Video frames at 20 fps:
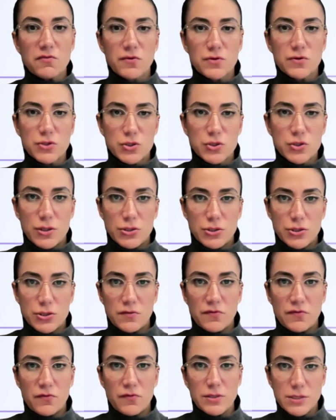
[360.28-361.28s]

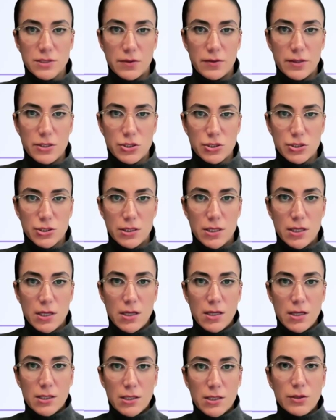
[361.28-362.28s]
infrastructure for integration.
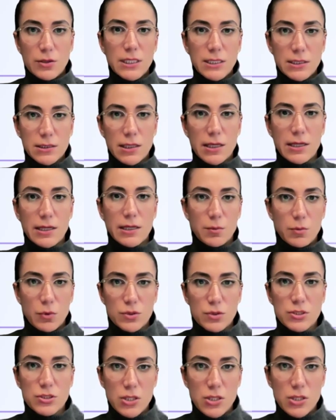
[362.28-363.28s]
You need like a
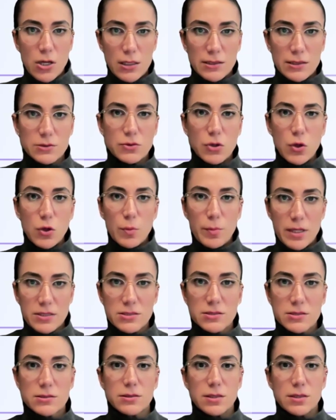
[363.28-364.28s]
more solid,
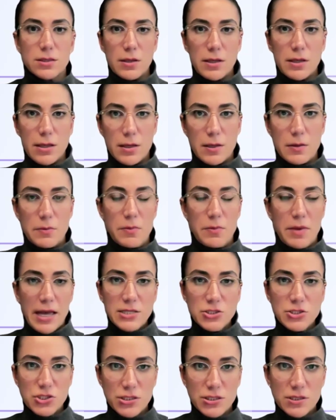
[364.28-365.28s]
robust
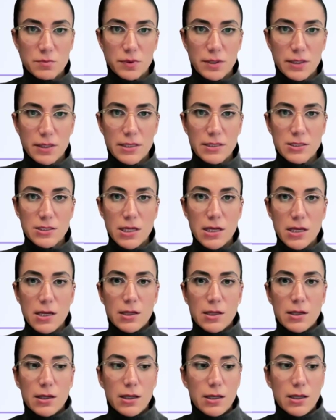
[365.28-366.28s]
engine in place,
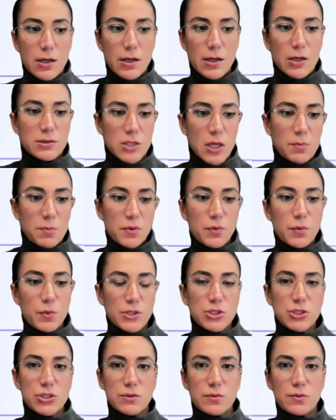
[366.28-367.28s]
on top of
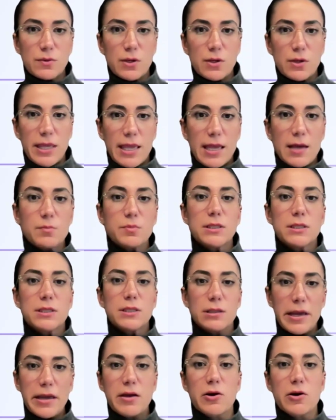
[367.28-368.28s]
which there can be a
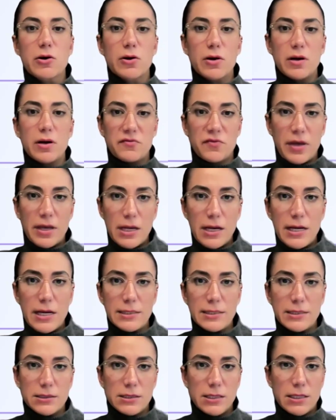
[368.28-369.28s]
layer of
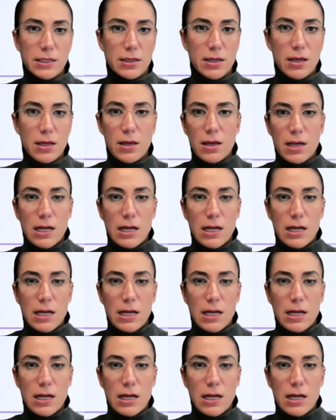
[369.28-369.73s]
AI that can